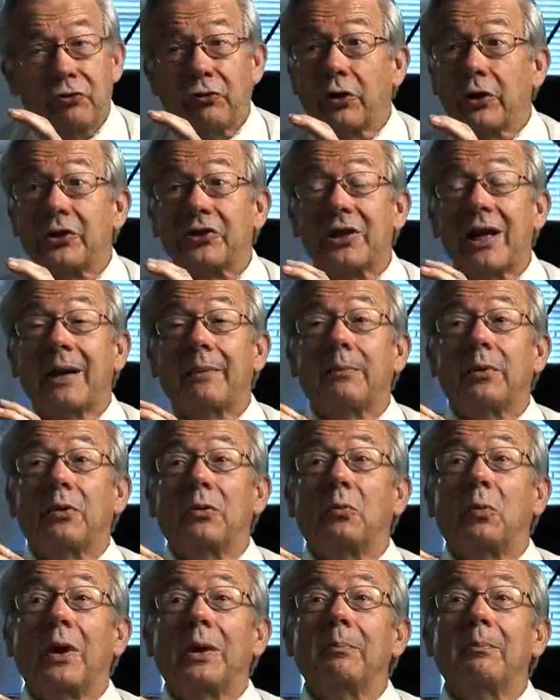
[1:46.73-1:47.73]
For
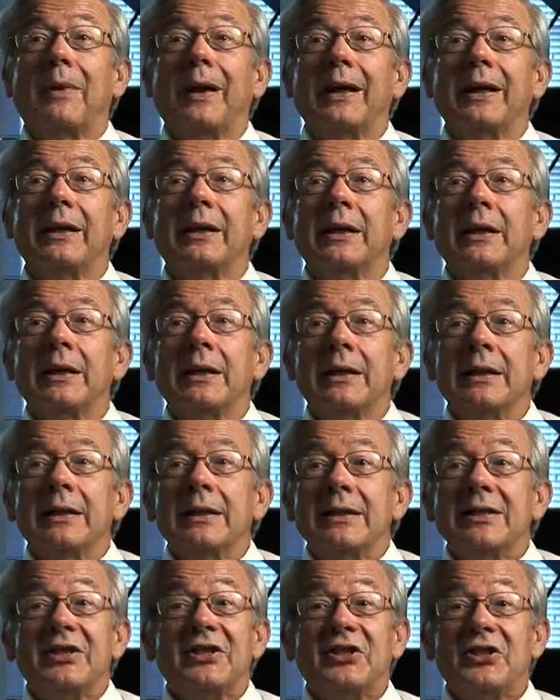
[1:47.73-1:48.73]
example, one might
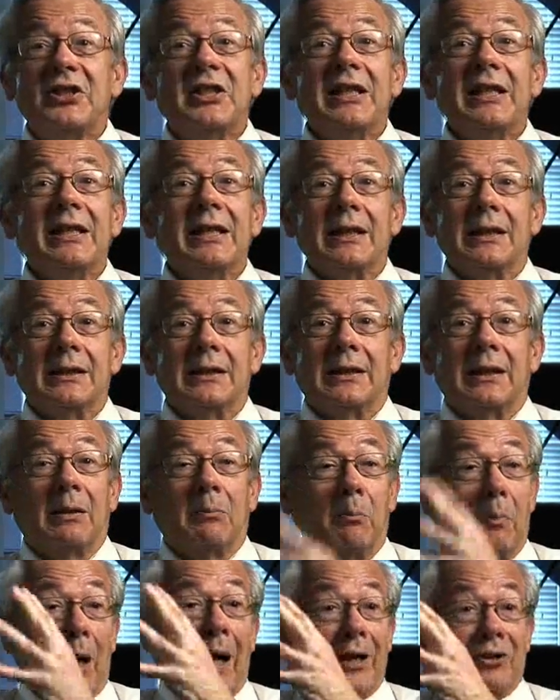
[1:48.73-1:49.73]
see a
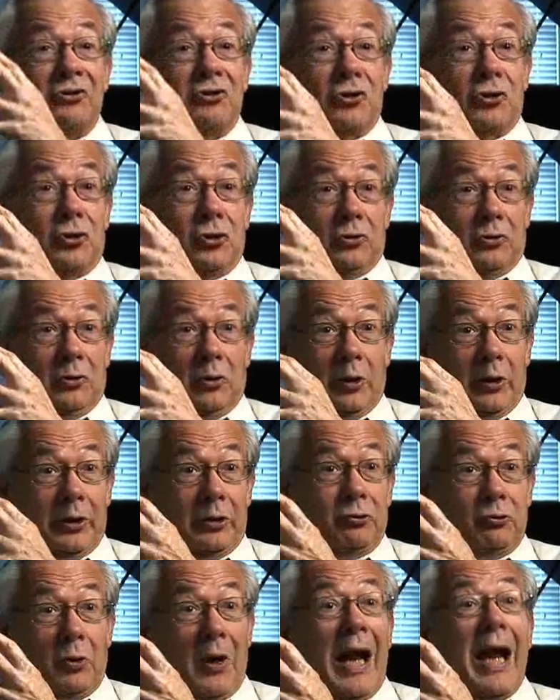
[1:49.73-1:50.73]
monster or a
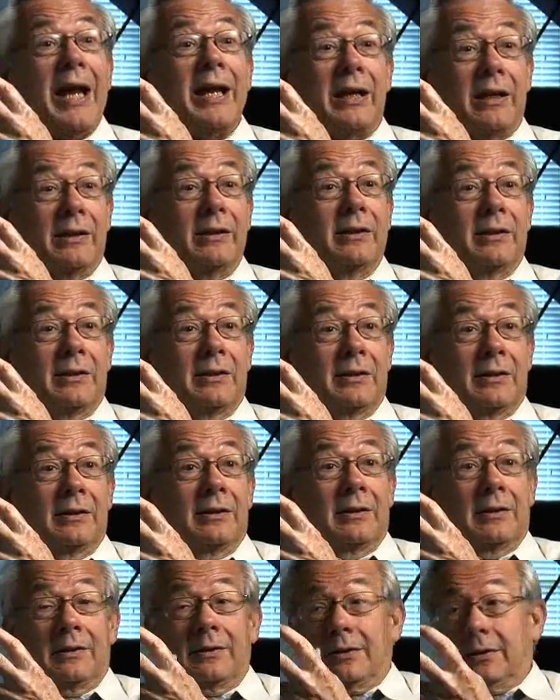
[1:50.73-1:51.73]
dragon
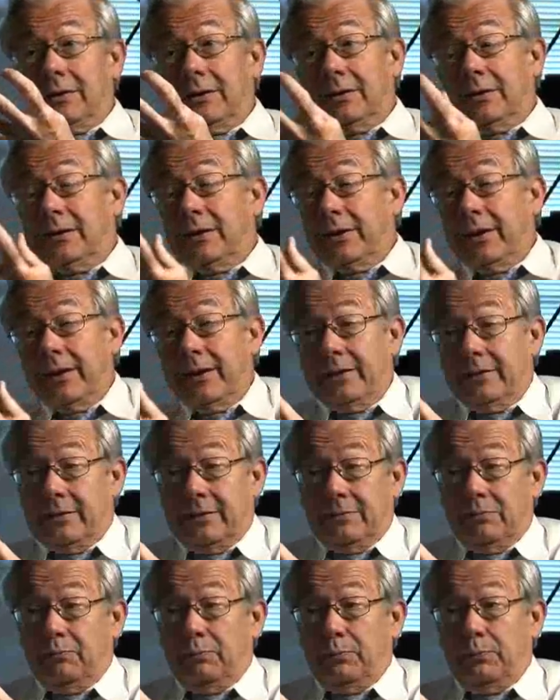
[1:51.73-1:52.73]
that
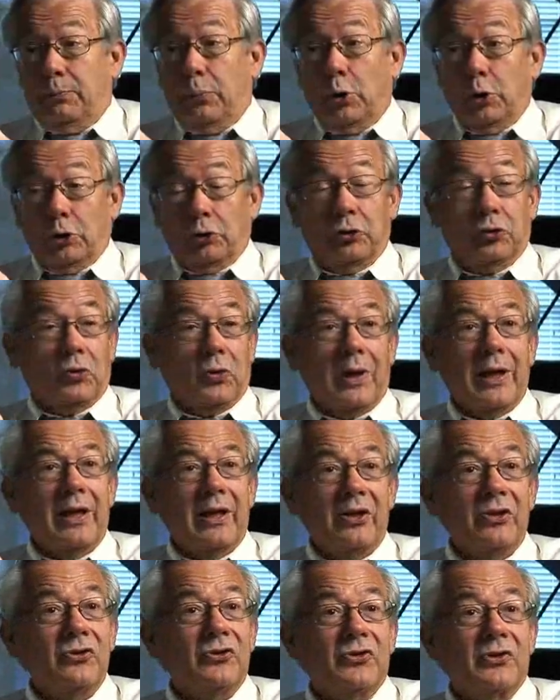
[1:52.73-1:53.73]

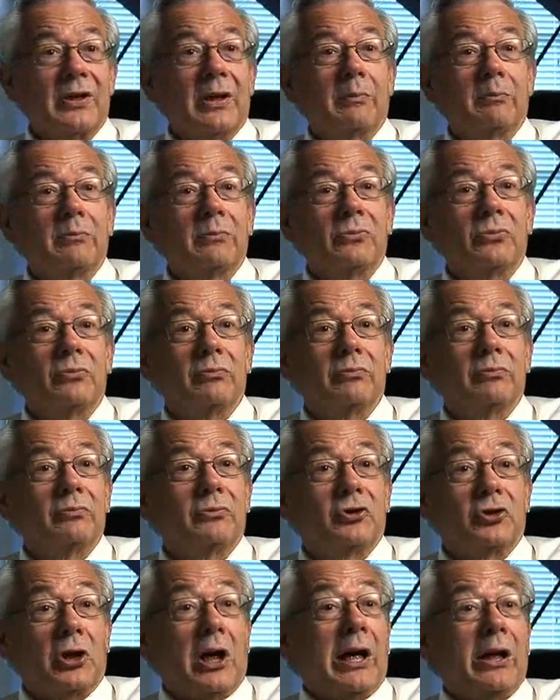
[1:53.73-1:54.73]
portrays some
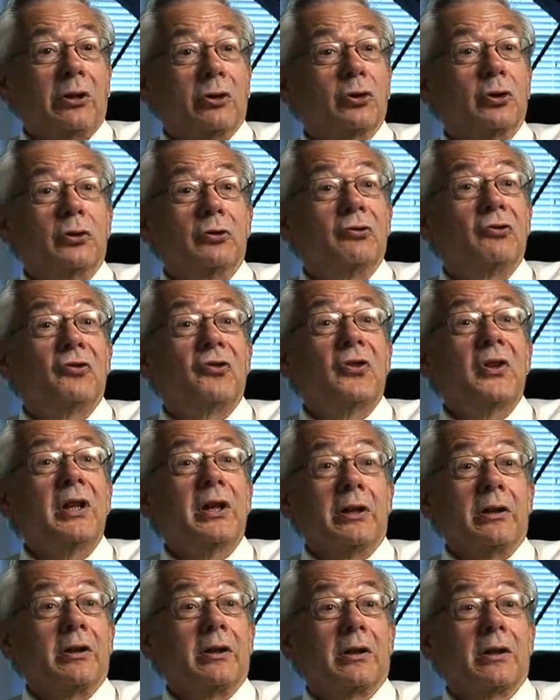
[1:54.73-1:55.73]
childhood
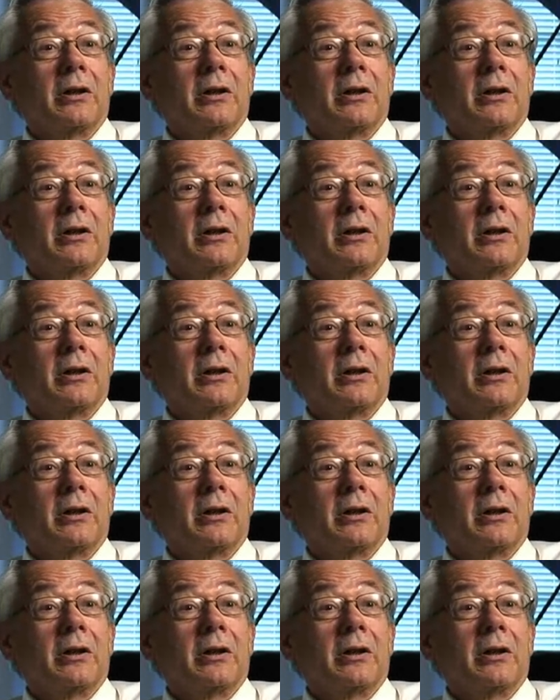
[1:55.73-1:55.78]
fear.